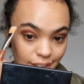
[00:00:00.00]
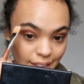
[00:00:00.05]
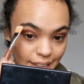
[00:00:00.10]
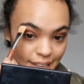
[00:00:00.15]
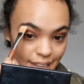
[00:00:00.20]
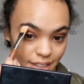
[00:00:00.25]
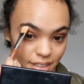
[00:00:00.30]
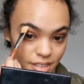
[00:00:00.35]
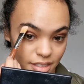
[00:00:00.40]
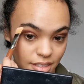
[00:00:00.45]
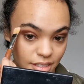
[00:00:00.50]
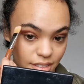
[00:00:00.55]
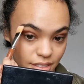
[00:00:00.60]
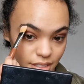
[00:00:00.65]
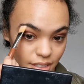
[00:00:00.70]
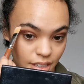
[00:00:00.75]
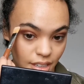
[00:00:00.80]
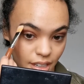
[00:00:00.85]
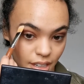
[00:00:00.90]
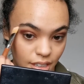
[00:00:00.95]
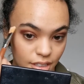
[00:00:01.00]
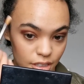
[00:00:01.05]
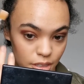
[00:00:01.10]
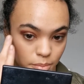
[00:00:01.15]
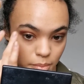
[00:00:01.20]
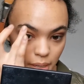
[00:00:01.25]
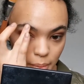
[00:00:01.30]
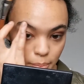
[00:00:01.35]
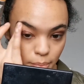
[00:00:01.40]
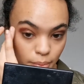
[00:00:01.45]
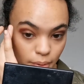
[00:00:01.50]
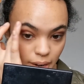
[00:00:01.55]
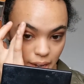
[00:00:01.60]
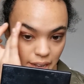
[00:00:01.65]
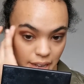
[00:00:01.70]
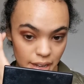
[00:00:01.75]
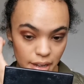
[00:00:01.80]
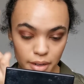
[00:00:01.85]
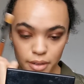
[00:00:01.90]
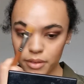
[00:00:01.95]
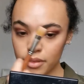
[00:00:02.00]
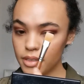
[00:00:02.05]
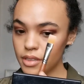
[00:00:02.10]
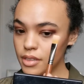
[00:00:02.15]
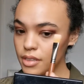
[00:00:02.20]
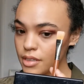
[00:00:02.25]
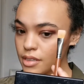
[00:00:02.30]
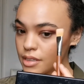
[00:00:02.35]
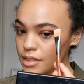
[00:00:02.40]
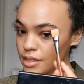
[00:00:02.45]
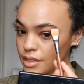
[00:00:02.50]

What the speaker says: and under my brows